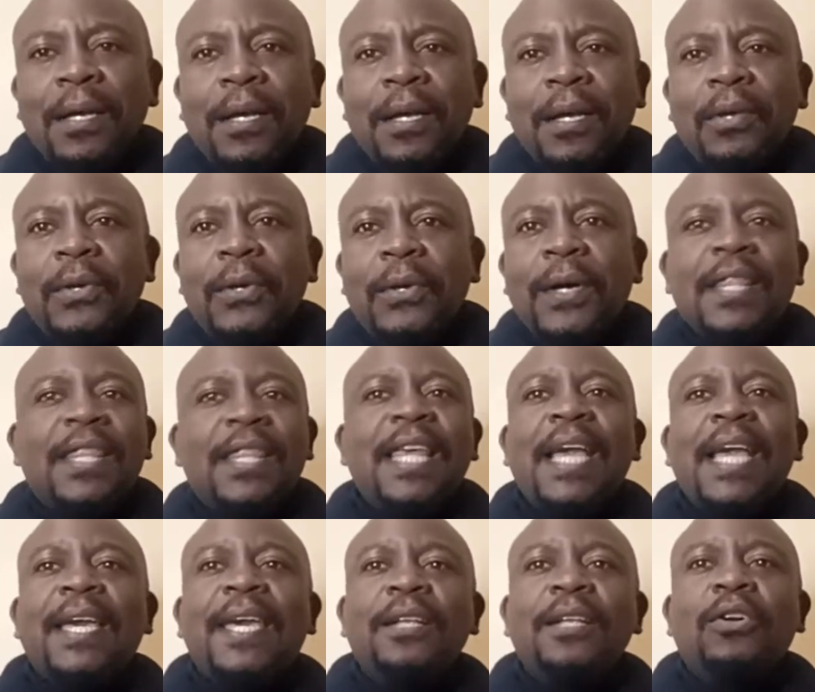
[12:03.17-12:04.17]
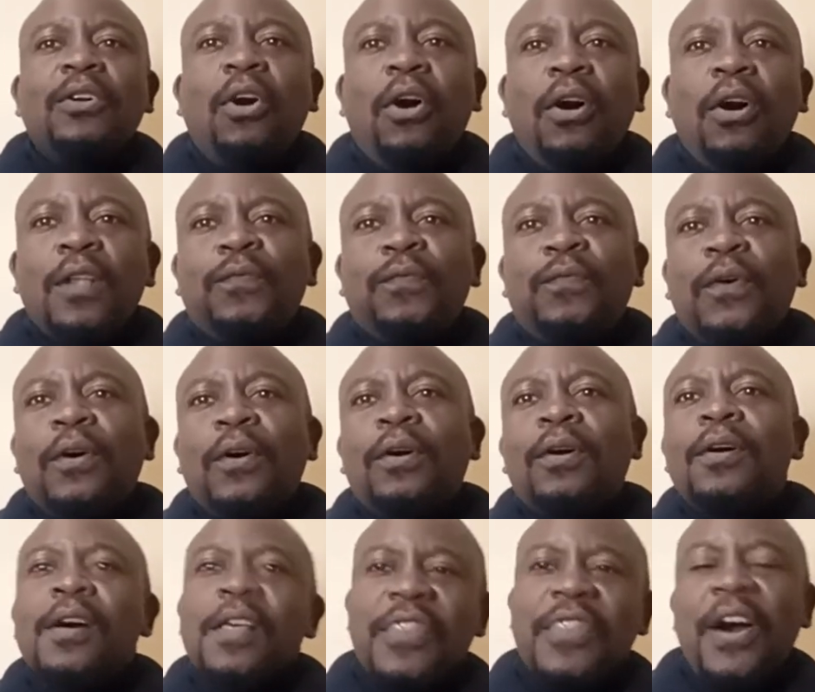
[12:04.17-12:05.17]
You are thanking God for
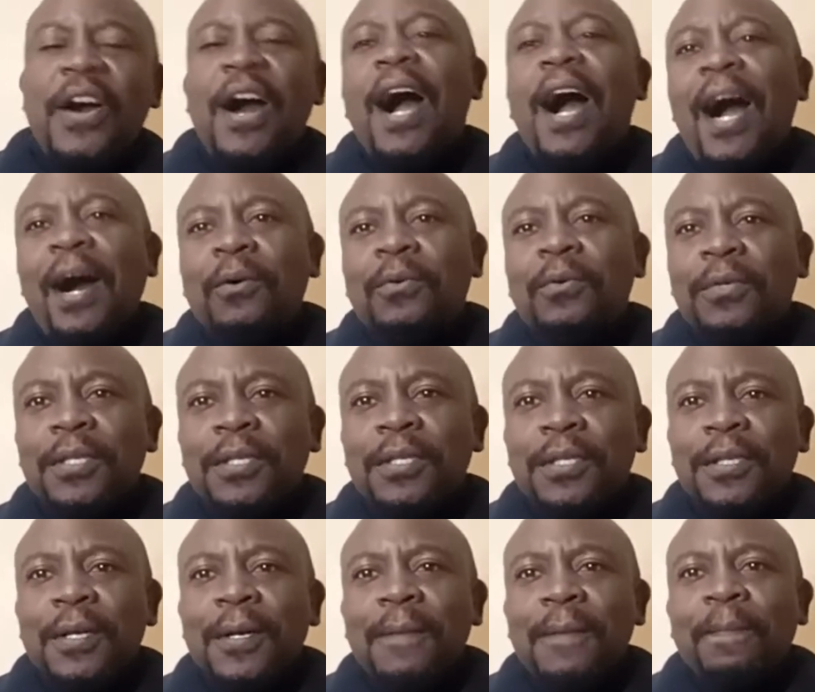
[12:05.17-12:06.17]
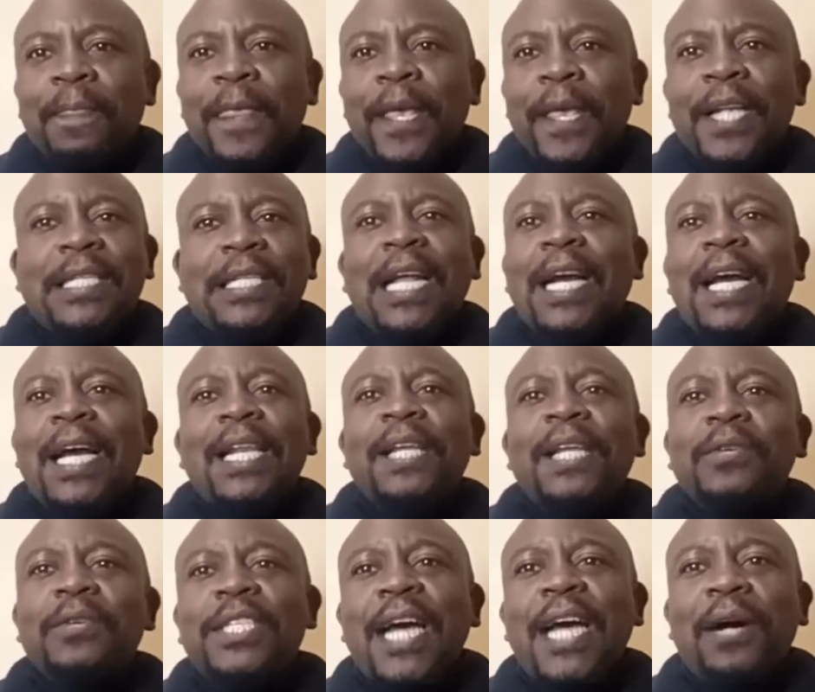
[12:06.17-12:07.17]
the house. It's like a
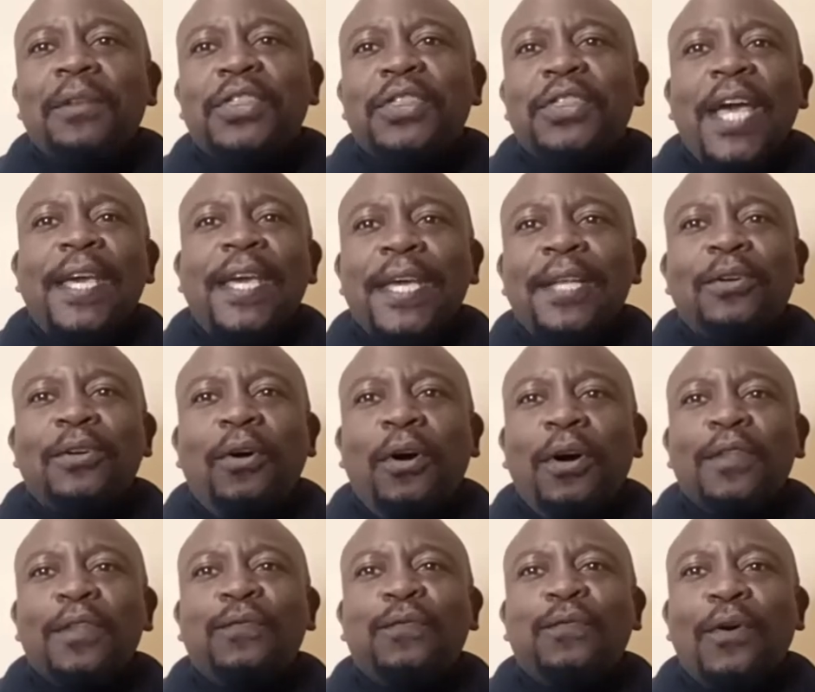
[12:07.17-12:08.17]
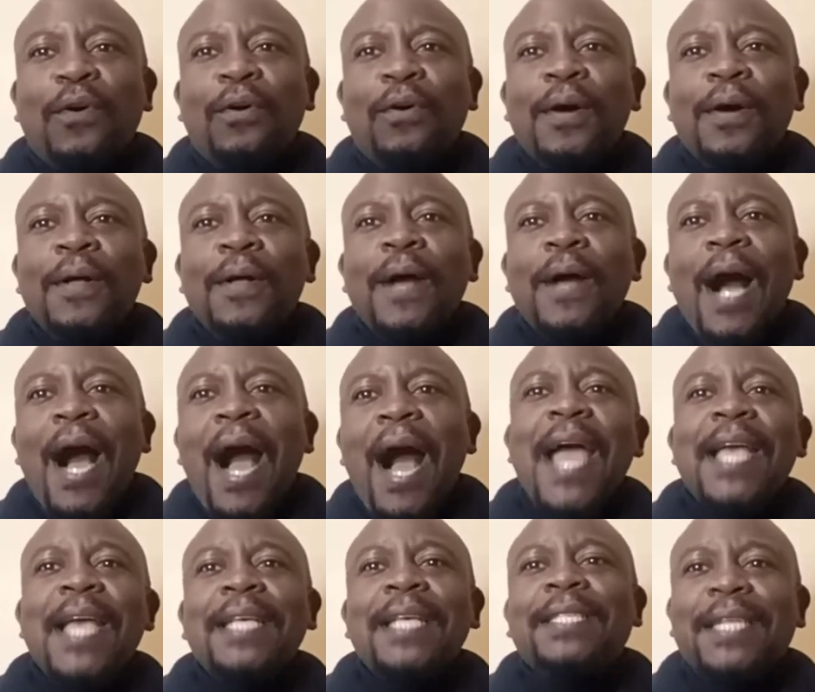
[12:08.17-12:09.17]
little child thanking God for
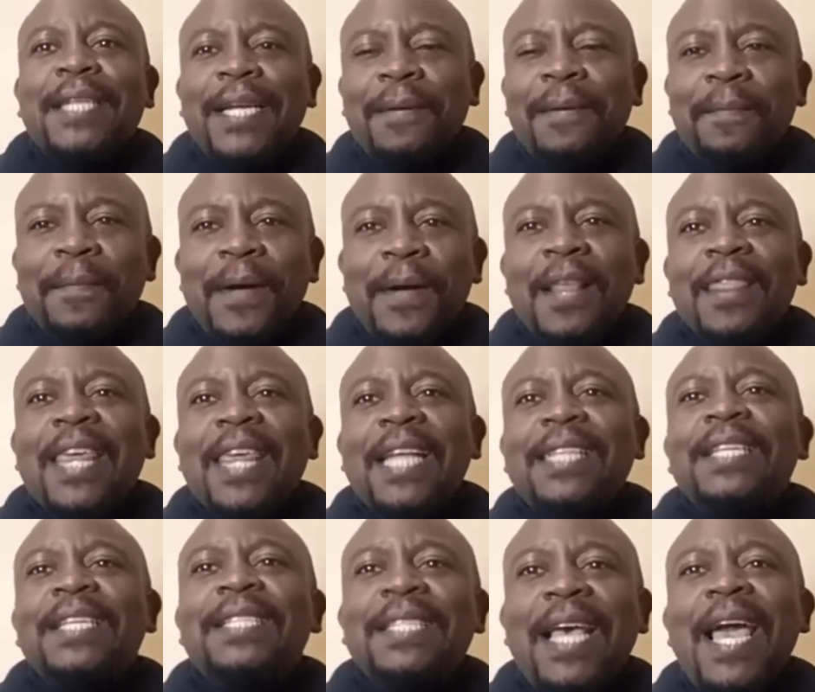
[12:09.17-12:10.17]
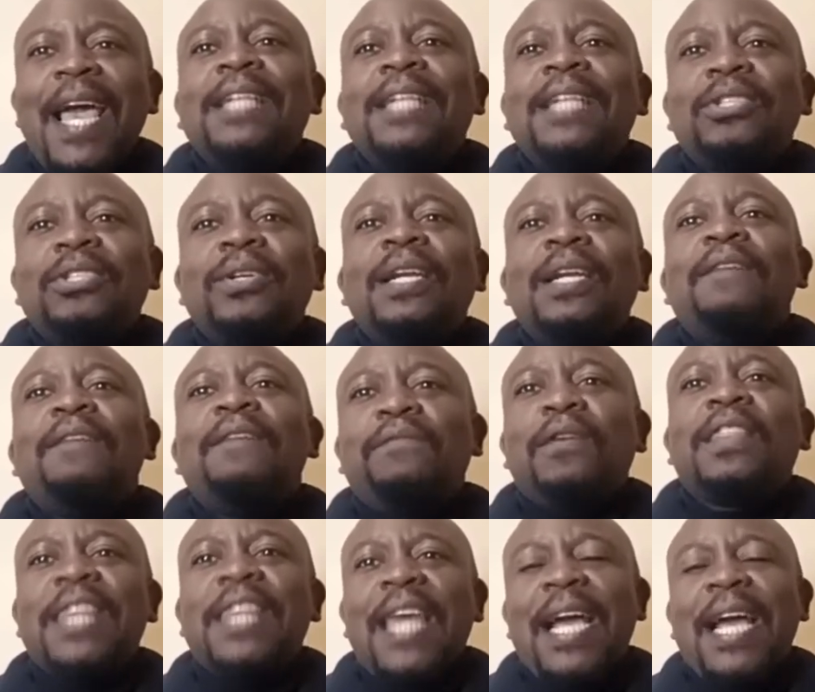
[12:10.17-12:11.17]
ice cream. That is entry level
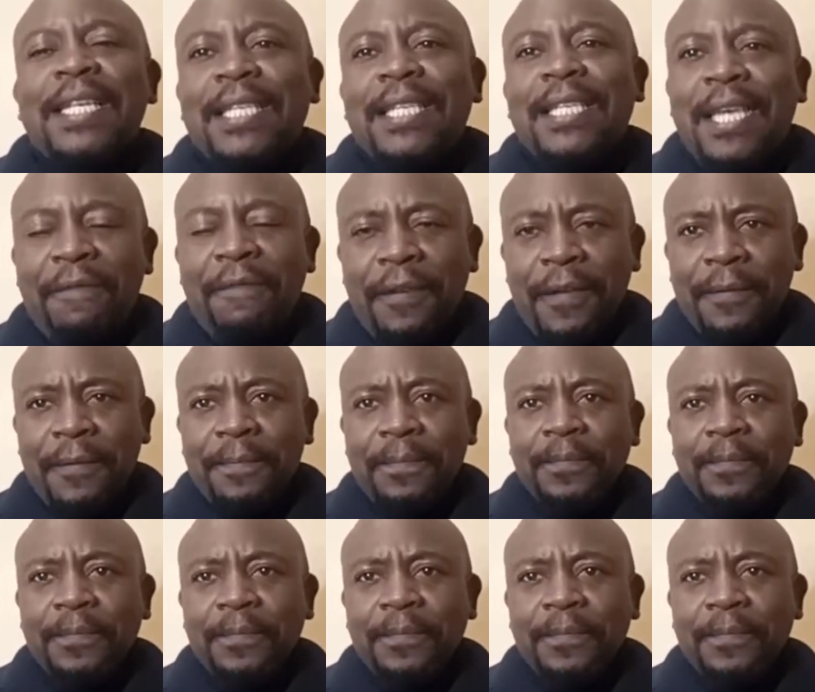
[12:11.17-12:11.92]
thanksgiving.